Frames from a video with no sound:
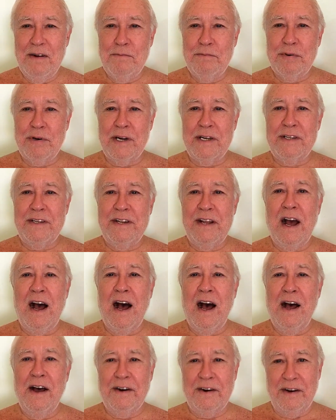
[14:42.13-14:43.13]

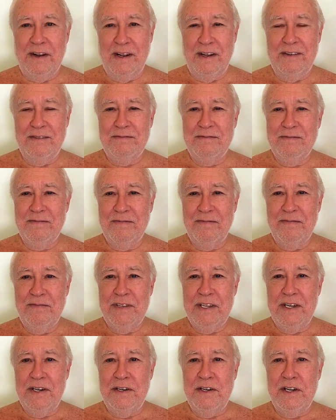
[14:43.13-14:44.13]
Pratyahara
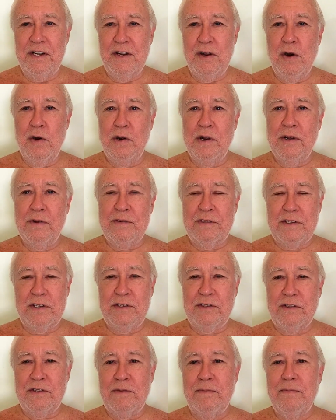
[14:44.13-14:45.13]
in the yoga
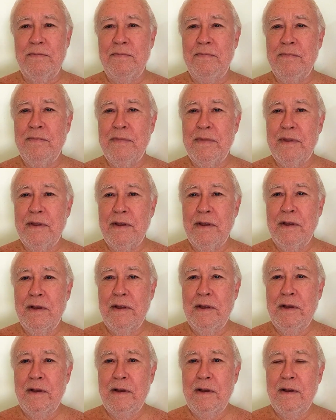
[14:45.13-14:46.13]
system,
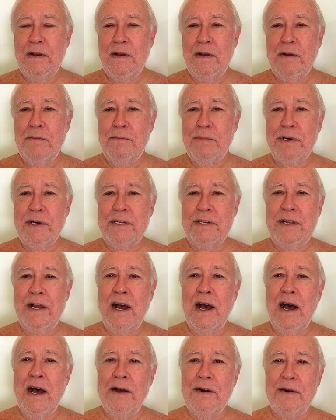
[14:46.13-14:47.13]

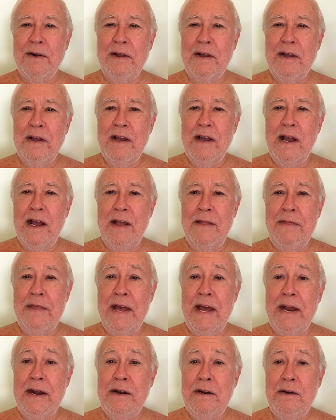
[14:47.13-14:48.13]
pratyahara. And
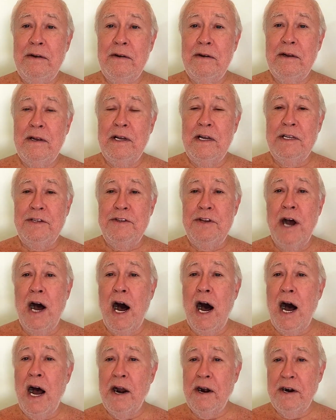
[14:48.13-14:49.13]
then
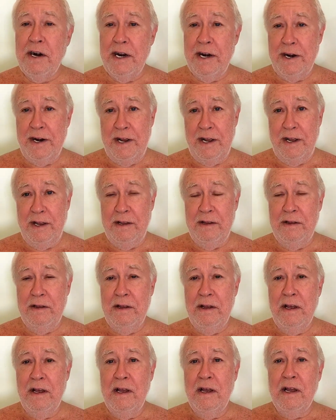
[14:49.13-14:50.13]
dharana,
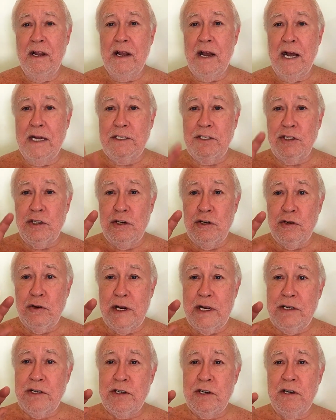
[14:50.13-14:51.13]

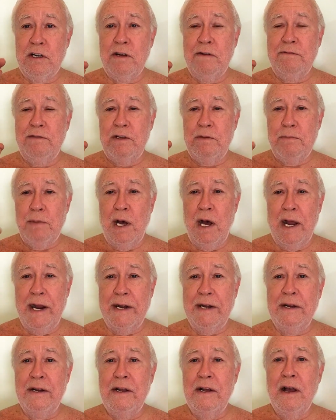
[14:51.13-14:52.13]
concentration of the
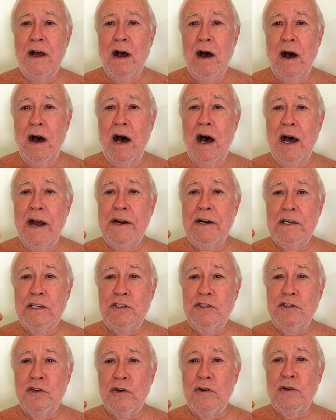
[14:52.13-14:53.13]
mind on a
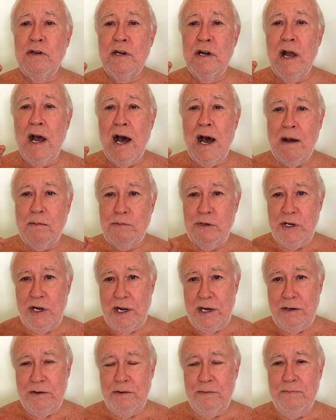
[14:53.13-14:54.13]
certain
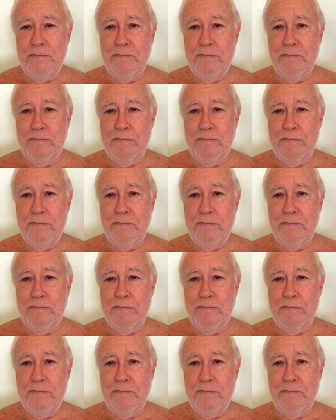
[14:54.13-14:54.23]
object.